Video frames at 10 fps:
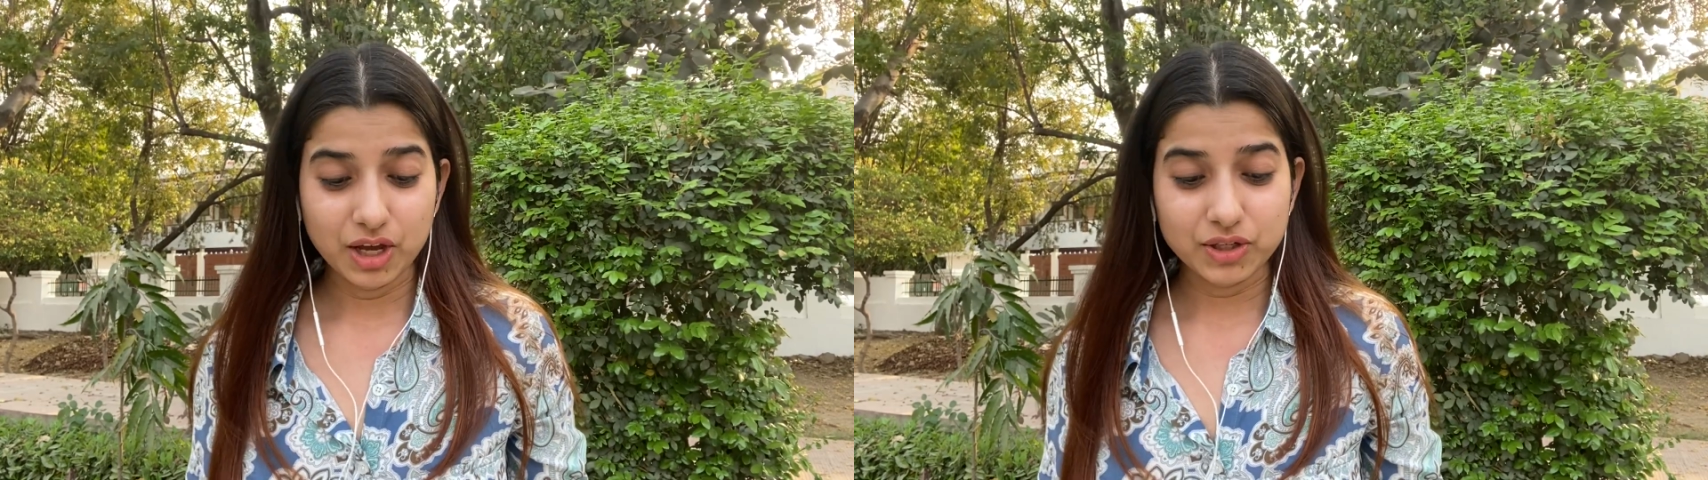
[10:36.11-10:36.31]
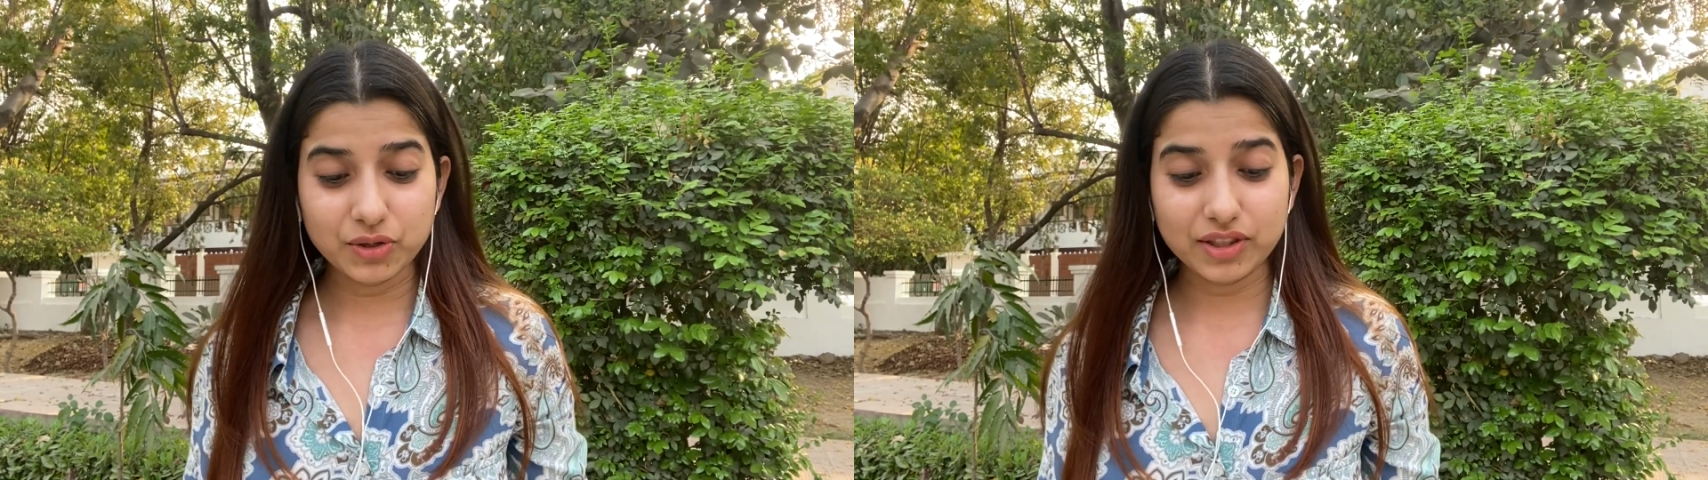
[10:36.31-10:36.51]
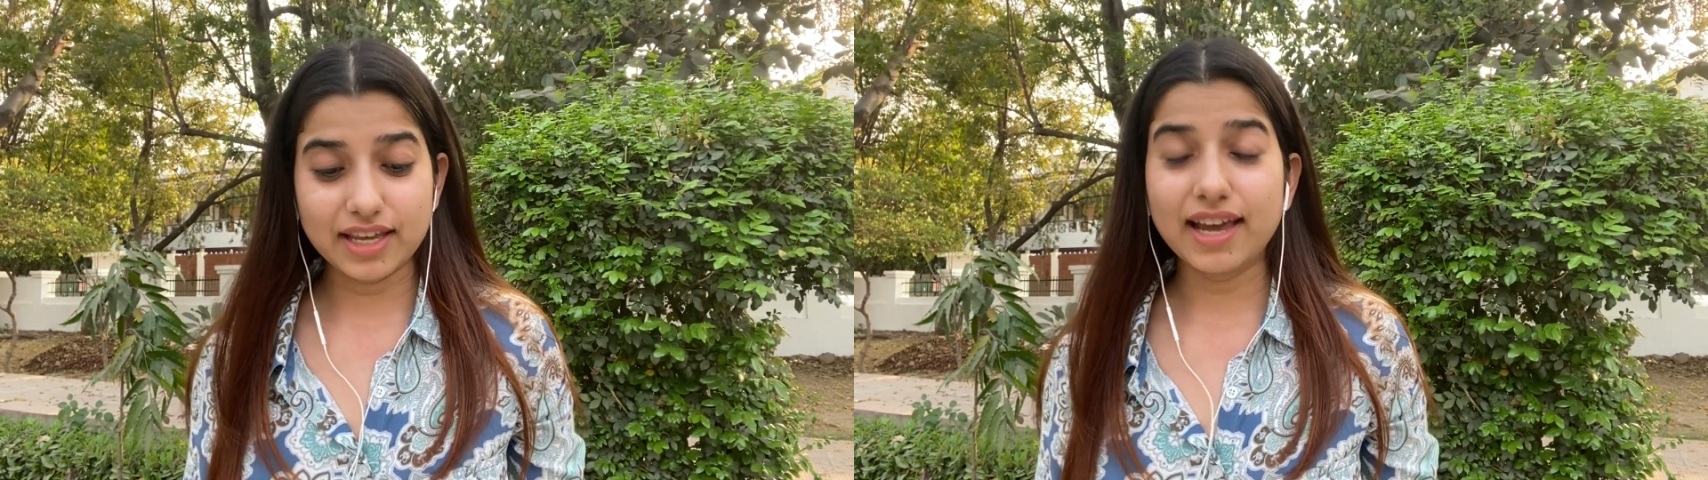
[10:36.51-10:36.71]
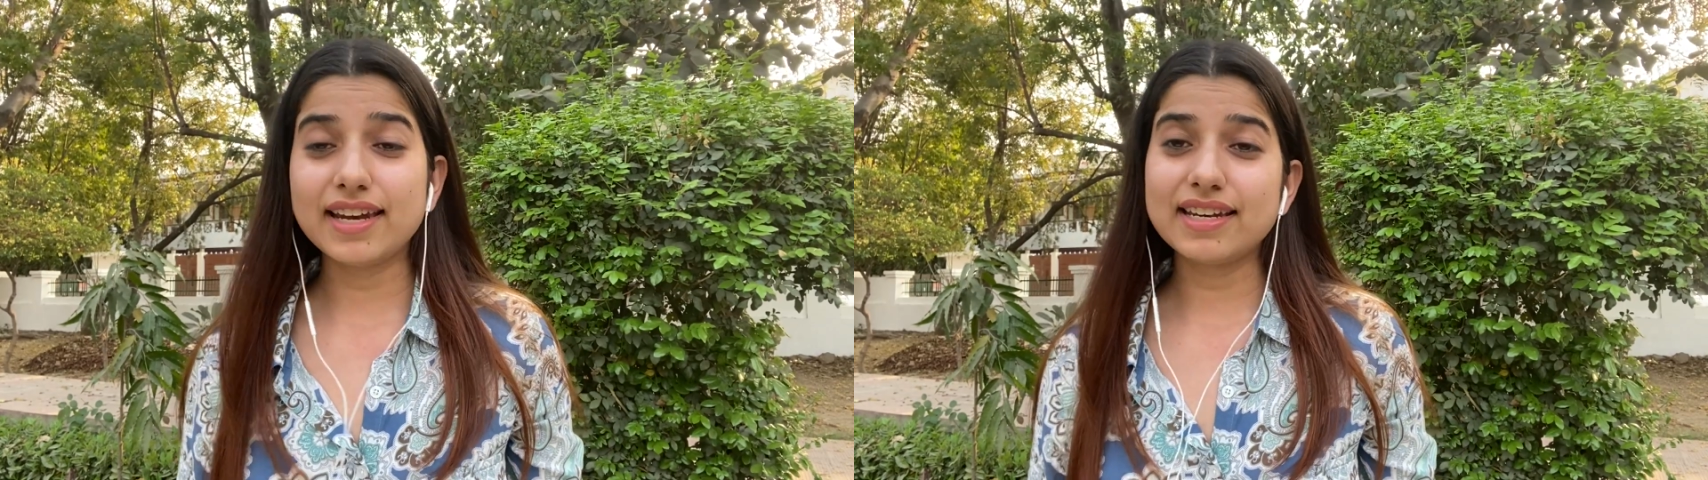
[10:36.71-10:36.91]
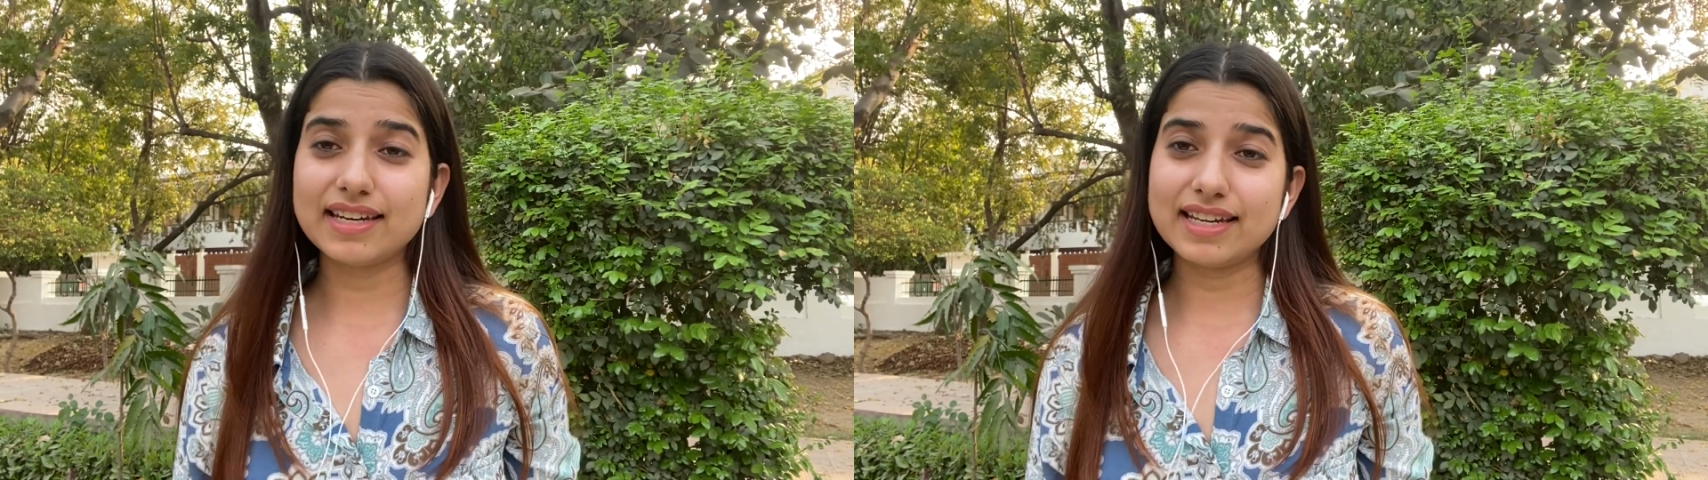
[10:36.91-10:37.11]
So
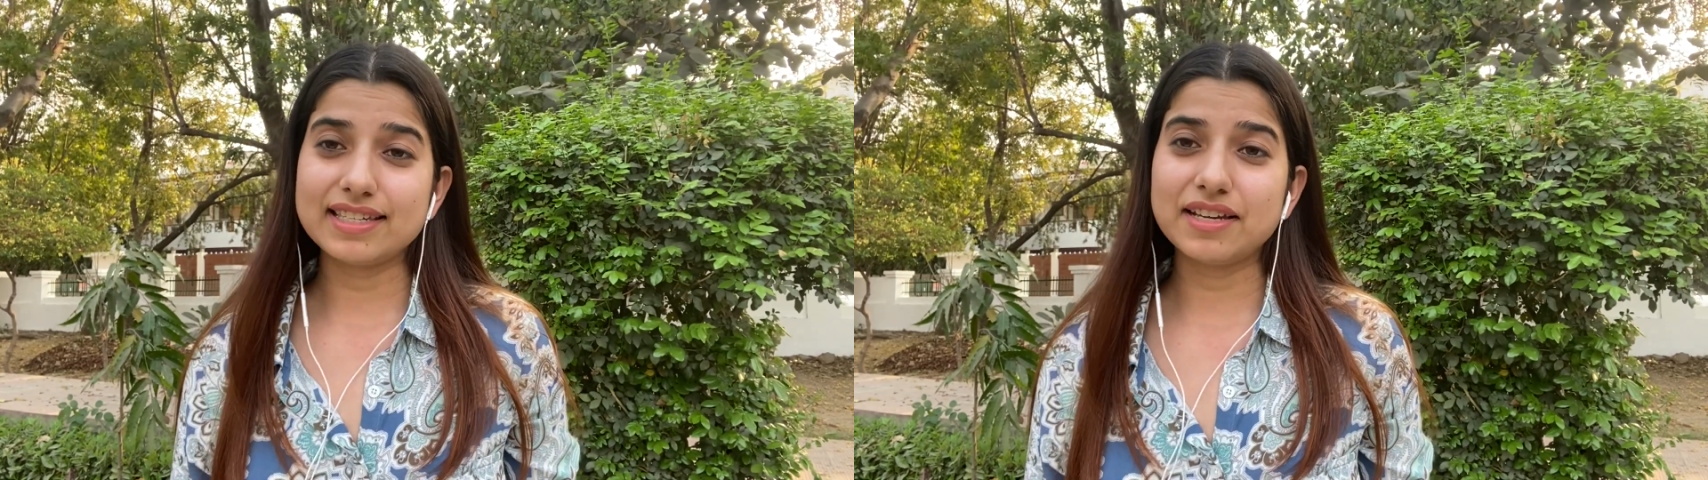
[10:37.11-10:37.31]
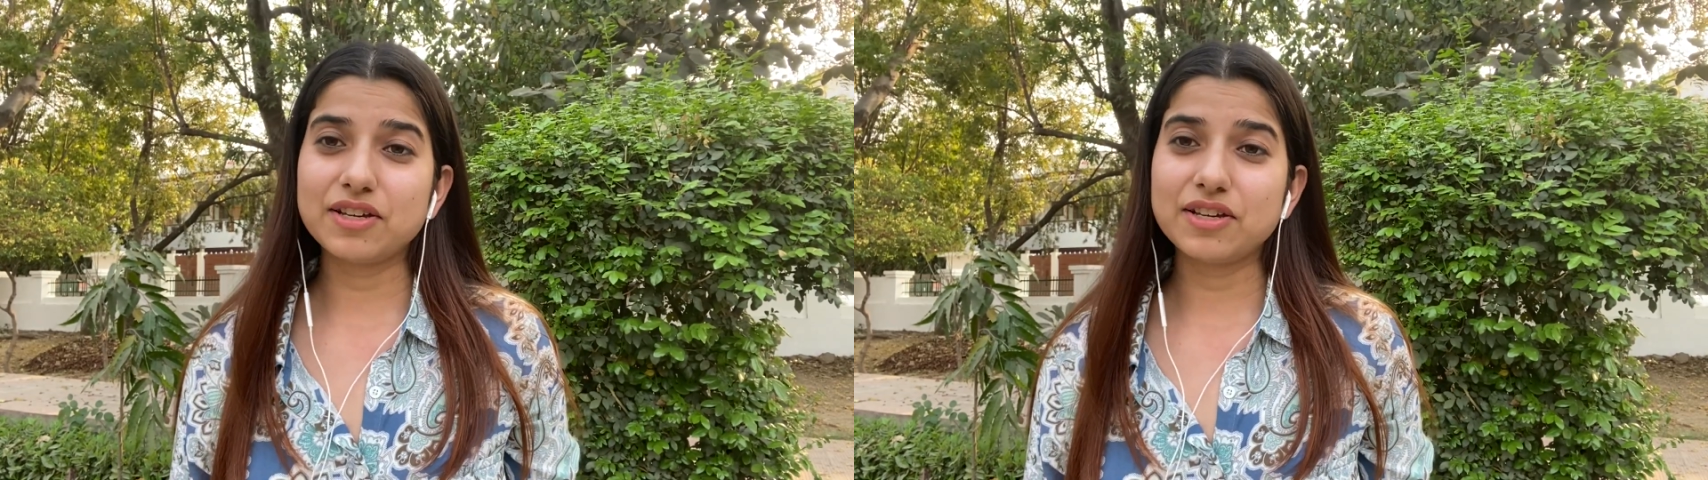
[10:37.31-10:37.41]
there is a